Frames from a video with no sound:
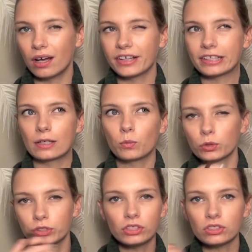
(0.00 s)
and I think
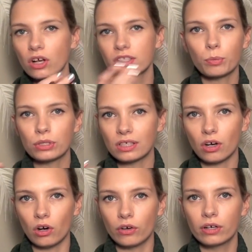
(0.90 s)
once you start to put it
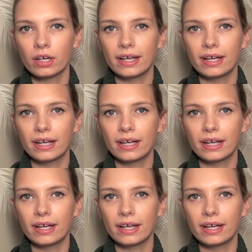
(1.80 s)
on